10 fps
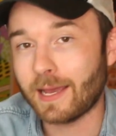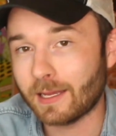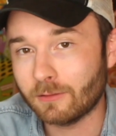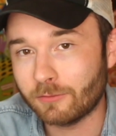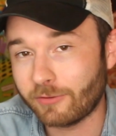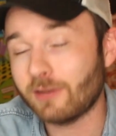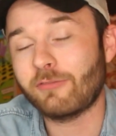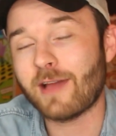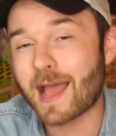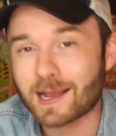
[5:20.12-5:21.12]
And fun
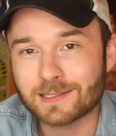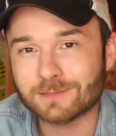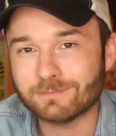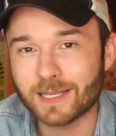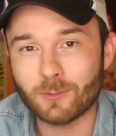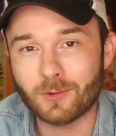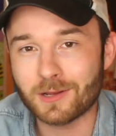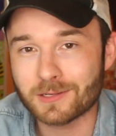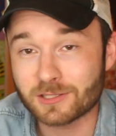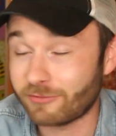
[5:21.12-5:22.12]
fact, it
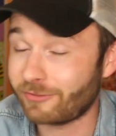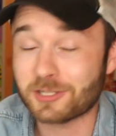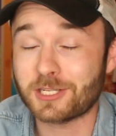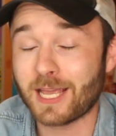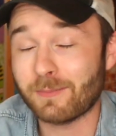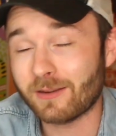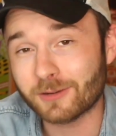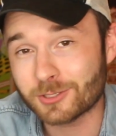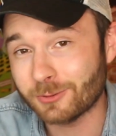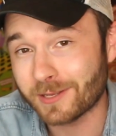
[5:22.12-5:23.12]
was the first game
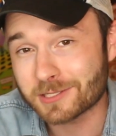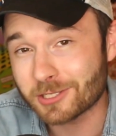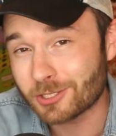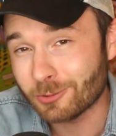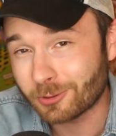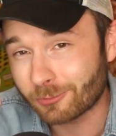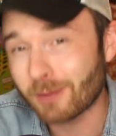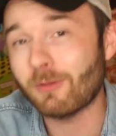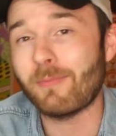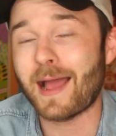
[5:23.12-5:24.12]
ever to institute the
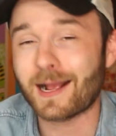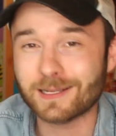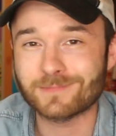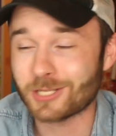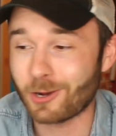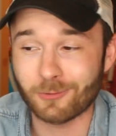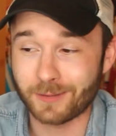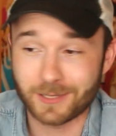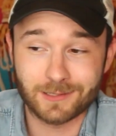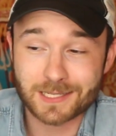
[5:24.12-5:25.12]
Rumble Pack. So, I
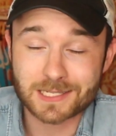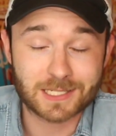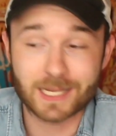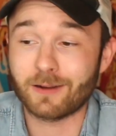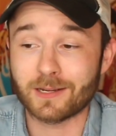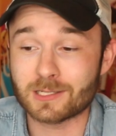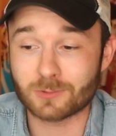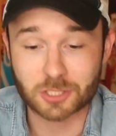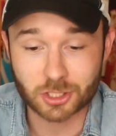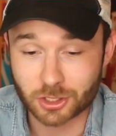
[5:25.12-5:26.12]
mean, this series
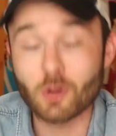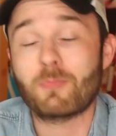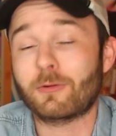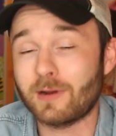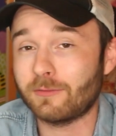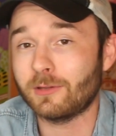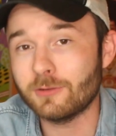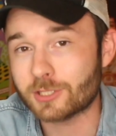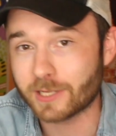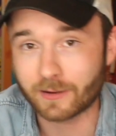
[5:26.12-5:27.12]
was super
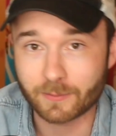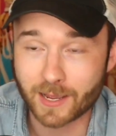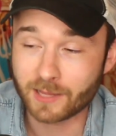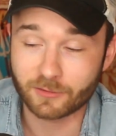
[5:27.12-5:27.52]
revolutionary, man.